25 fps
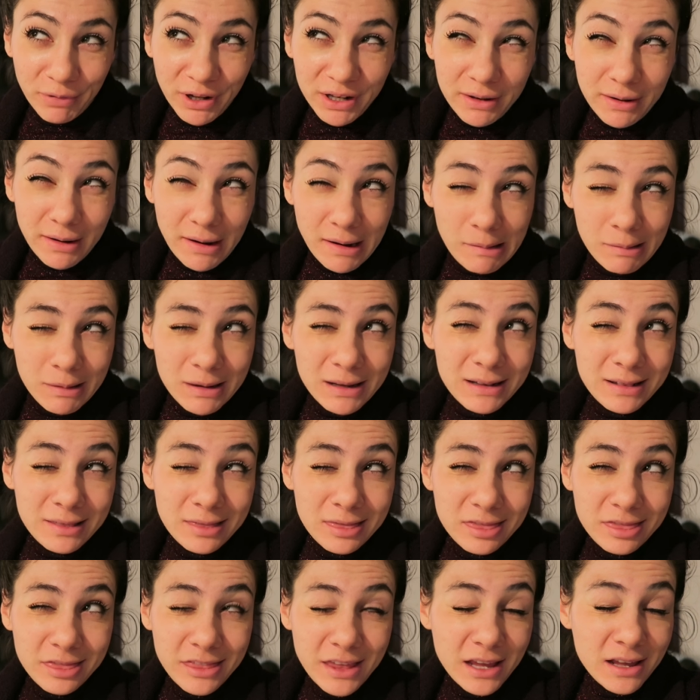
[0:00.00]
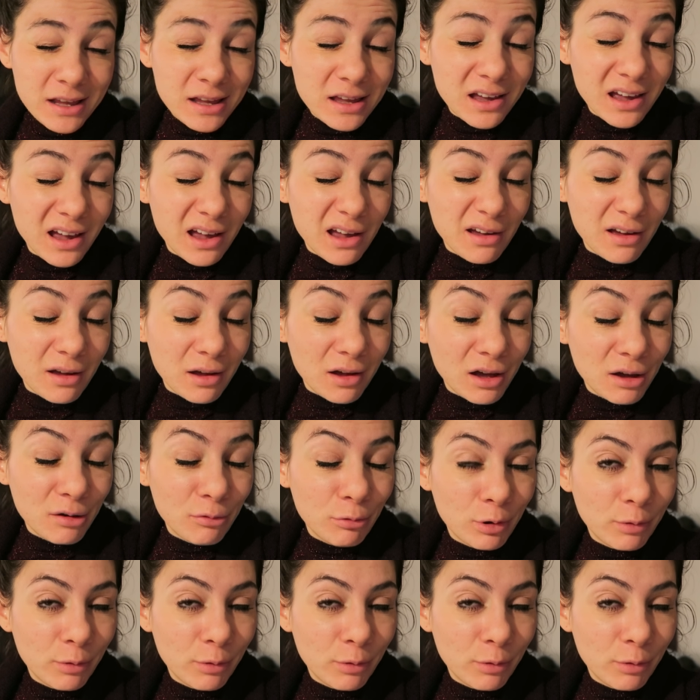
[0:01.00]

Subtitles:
but I think I